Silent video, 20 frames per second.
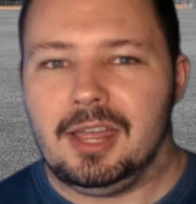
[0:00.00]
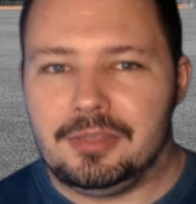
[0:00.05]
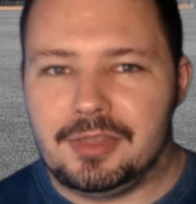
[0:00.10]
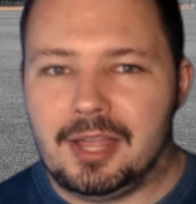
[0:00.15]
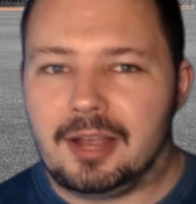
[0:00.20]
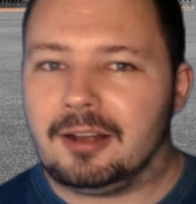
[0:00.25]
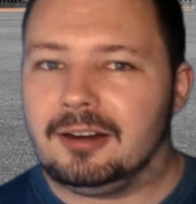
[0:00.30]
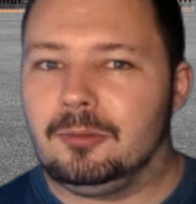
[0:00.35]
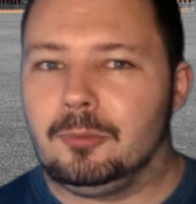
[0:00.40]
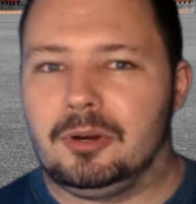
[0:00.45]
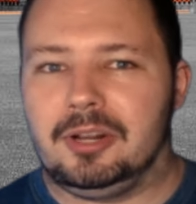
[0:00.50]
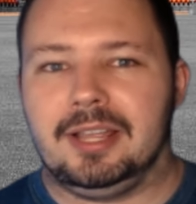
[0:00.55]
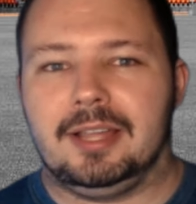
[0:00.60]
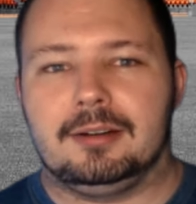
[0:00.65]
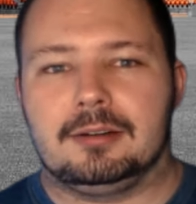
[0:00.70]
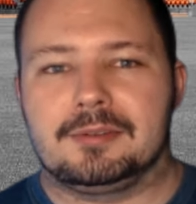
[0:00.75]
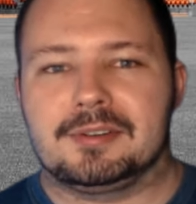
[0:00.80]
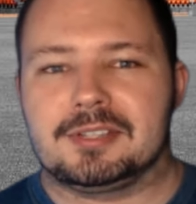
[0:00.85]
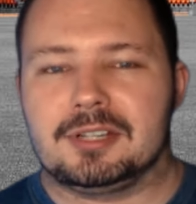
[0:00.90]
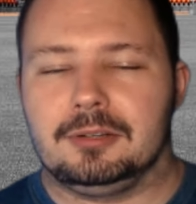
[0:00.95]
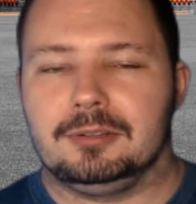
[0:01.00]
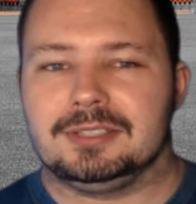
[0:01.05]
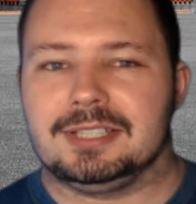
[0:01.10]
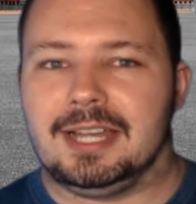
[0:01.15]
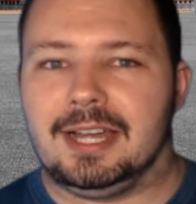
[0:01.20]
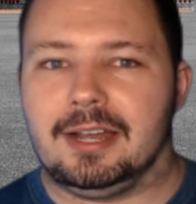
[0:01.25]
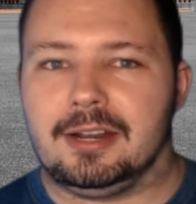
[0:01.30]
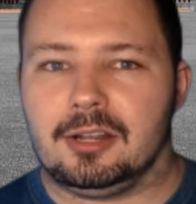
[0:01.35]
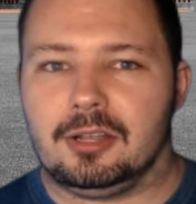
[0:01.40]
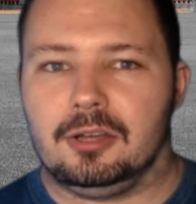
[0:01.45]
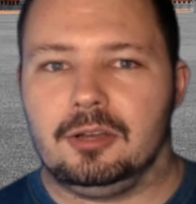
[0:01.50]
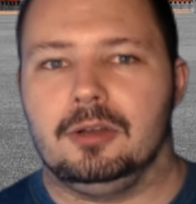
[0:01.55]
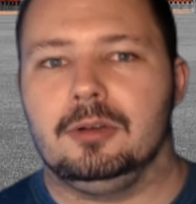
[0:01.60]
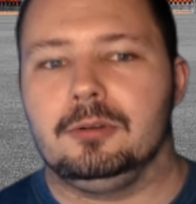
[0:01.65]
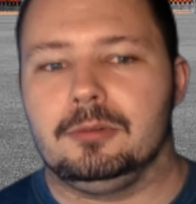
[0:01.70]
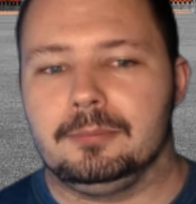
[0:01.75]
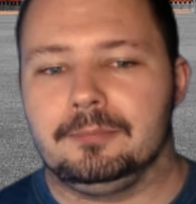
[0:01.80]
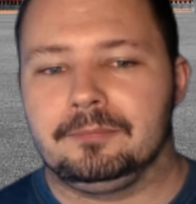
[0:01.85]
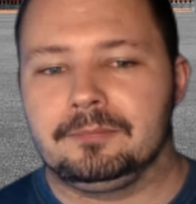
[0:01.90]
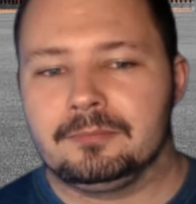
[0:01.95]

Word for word: They're going to want to get a result at home.